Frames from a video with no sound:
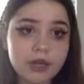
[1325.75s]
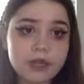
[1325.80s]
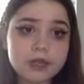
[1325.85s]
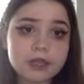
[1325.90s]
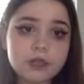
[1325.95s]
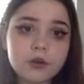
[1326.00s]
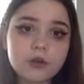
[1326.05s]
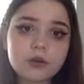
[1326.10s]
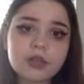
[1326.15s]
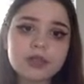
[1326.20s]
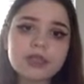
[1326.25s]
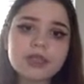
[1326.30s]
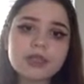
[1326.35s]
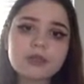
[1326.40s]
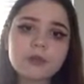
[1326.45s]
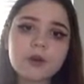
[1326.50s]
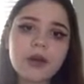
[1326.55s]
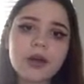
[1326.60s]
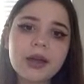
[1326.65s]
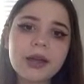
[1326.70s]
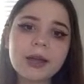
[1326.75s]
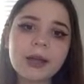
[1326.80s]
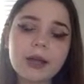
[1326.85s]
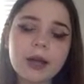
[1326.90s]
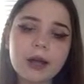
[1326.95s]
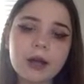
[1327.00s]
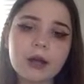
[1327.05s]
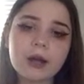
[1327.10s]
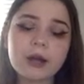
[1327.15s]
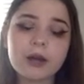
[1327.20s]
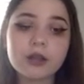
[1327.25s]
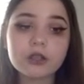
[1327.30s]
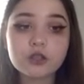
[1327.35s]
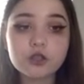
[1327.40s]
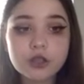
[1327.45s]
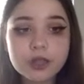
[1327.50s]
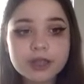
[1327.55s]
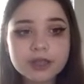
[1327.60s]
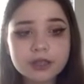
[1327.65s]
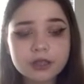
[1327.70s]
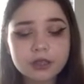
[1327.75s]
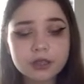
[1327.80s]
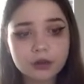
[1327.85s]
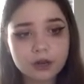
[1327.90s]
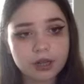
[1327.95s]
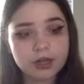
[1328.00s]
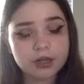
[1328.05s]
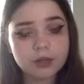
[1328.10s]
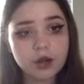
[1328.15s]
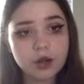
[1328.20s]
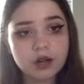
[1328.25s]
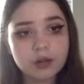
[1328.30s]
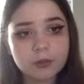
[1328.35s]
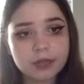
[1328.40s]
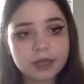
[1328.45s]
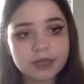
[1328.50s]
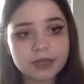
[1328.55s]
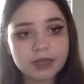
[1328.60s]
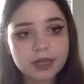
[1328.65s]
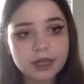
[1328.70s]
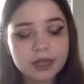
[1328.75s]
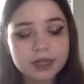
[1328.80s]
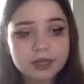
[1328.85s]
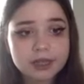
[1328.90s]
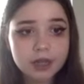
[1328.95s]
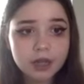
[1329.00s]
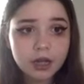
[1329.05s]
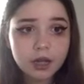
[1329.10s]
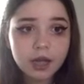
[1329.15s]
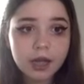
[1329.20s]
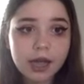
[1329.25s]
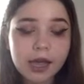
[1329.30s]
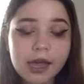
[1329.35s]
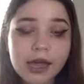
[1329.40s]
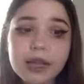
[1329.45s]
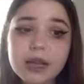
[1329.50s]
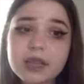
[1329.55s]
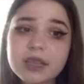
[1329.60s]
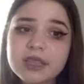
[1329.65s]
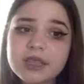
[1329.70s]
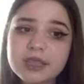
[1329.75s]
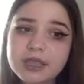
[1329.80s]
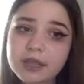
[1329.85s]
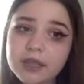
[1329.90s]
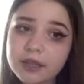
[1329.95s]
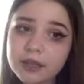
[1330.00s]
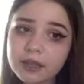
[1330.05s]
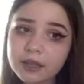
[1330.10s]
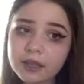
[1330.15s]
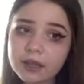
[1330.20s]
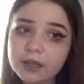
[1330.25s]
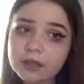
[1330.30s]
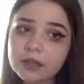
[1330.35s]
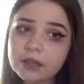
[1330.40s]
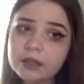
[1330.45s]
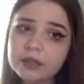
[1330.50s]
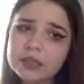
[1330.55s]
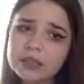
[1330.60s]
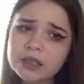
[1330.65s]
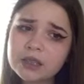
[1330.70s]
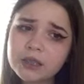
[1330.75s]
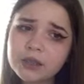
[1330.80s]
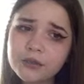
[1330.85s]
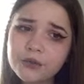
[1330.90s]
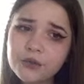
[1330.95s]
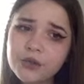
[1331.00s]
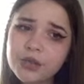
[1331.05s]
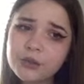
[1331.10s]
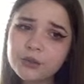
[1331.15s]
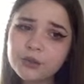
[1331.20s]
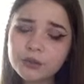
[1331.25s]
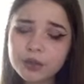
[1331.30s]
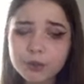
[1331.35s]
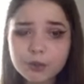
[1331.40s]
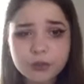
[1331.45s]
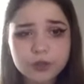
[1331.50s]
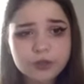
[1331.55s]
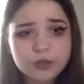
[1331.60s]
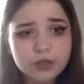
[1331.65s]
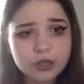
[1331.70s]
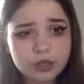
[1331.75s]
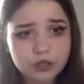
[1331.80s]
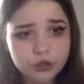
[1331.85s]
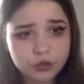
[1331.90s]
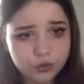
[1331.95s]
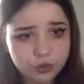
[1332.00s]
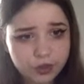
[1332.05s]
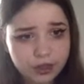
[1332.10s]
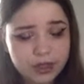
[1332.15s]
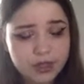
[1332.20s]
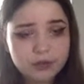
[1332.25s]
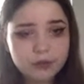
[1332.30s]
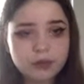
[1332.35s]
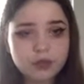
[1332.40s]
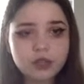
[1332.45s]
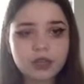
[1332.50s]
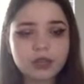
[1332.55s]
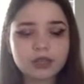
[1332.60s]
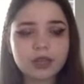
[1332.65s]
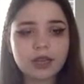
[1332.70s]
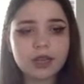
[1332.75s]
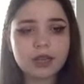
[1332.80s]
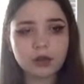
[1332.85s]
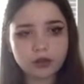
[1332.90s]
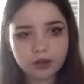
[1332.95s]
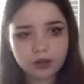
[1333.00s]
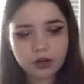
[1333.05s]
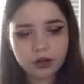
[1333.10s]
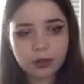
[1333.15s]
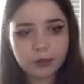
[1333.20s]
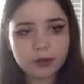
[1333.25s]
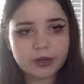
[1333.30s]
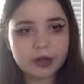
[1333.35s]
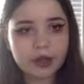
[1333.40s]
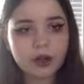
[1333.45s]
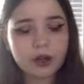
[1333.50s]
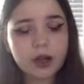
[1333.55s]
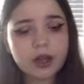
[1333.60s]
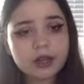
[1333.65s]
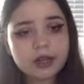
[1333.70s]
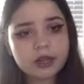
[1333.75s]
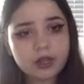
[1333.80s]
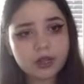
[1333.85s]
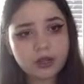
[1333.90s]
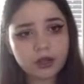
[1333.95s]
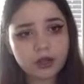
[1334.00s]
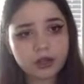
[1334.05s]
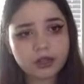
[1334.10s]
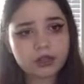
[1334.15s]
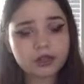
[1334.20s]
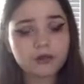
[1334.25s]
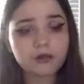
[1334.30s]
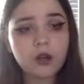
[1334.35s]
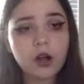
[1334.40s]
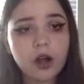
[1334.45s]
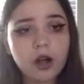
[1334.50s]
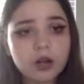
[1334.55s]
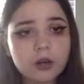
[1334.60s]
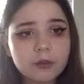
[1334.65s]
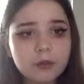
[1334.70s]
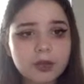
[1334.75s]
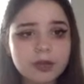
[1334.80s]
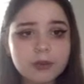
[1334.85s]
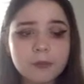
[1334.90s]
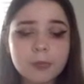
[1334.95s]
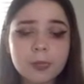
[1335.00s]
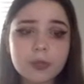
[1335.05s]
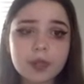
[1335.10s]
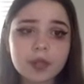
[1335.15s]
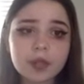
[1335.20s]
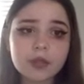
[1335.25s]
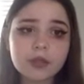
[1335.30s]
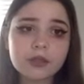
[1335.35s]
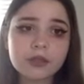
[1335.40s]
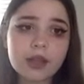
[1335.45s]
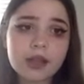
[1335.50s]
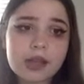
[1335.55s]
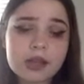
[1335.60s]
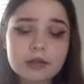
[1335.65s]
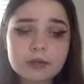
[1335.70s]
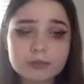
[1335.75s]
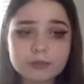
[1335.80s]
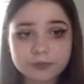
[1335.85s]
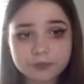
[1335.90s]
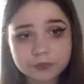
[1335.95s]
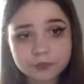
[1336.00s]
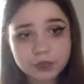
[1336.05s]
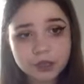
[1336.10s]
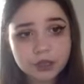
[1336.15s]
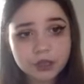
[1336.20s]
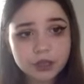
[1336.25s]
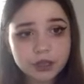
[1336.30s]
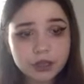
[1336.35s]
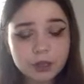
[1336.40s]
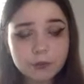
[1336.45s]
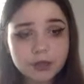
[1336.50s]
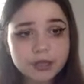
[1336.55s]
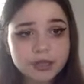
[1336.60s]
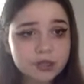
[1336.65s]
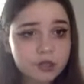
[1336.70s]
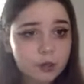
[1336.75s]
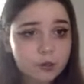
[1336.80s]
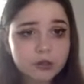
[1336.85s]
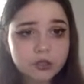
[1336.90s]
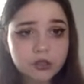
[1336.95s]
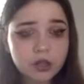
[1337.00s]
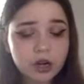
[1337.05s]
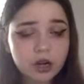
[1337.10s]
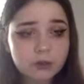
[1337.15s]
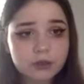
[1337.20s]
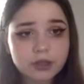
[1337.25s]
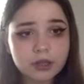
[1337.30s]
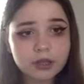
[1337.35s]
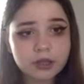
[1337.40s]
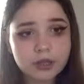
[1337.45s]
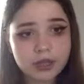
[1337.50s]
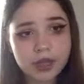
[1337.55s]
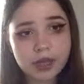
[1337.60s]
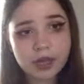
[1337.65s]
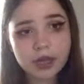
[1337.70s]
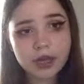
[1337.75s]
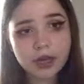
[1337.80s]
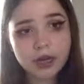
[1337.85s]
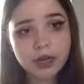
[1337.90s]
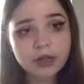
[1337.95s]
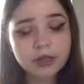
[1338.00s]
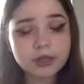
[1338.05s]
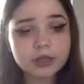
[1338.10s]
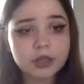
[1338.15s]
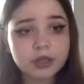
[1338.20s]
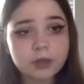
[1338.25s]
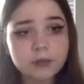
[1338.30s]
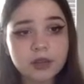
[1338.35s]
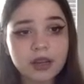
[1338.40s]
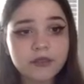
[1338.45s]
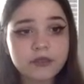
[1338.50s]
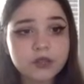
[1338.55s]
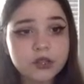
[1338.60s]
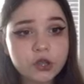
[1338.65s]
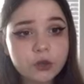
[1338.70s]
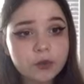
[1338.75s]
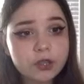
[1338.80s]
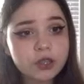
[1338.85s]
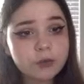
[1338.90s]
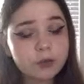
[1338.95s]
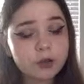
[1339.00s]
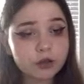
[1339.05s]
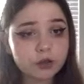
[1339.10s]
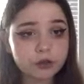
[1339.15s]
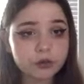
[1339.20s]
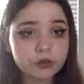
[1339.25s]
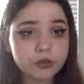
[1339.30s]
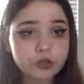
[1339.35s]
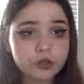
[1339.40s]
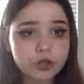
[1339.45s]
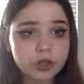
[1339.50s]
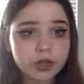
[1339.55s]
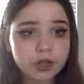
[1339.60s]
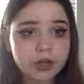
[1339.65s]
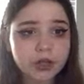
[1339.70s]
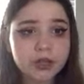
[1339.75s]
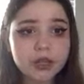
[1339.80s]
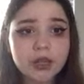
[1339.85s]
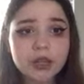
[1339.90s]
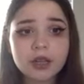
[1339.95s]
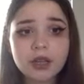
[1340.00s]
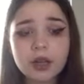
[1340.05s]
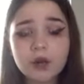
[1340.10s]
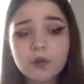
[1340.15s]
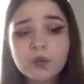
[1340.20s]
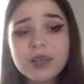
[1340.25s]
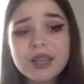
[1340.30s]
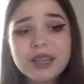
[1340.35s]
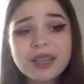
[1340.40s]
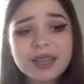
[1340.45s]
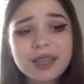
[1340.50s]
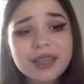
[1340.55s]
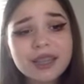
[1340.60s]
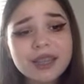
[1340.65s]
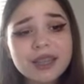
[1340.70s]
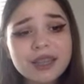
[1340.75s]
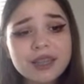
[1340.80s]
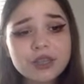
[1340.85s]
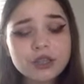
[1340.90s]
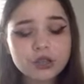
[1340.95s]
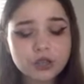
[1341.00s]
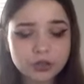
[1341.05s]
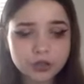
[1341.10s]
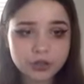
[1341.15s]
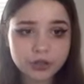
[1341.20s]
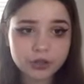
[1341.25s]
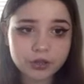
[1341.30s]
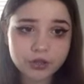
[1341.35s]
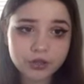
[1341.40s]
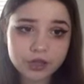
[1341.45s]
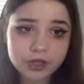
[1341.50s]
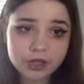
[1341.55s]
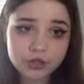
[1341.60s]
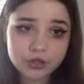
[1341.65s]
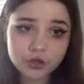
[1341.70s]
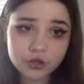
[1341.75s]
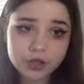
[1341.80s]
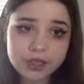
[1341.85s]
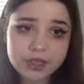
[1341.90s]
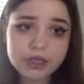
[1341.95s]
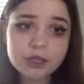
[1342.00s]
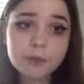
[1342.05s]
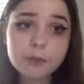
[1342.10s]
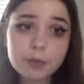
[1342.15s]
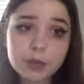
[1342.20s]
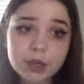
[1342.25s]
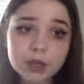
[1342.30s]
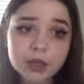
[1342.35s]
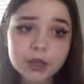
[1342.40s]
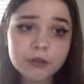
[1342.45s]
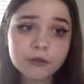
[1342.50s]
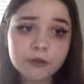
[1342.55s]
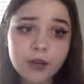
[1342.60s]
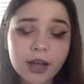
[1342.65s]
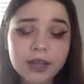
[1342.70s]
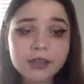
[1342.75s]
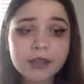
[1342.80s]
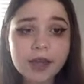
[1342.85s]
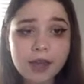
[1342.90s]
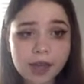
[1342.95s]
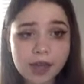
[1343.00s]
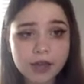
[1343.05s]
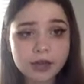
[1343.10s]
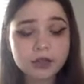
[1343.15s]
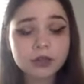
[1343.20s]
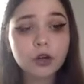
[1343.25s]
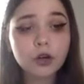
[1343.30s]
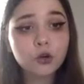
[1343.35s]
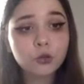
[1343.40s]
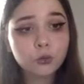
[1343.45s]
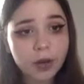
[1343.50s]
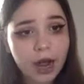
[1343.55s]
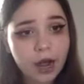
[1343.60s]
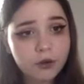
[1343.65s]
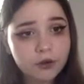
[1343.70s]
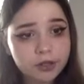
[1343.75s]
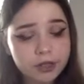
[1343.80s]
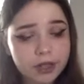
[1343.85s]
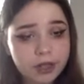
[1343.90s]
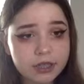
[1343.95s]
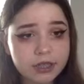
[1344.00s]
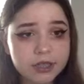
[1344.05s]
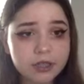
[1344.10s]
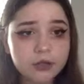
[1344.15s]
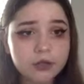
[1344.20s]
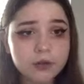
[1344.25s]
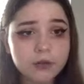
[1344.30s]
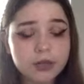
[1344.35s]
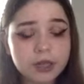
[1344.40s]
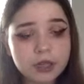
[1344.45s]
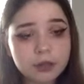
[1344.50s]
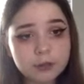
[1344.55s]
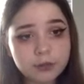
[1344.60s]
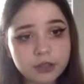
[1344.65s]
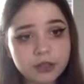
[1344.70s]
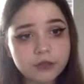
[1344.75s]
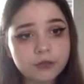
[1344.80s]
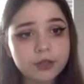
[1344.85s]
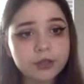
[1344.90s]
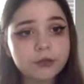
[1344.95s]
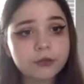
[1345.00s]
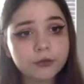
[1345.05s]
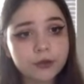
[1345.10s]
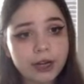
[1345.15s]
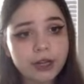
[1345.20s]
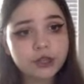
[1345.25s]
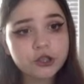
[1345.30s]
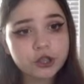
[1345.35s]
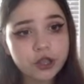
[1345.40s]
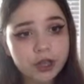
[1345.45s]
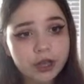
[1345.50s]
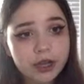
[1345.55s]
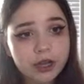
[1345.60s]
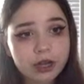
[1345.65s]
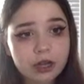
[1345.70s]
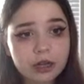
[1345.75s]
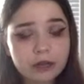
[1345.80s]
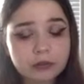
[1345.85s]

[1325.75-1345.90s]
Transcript: So this is why trees are known as carbon sinks. And if we remove the trees, which contain all the carbon dioxide and lots of carbon, then there's going to be so much carbon in the air. It's going to have so much pollution. We need these trees to purify the air around us so that we can breathe in fresh air.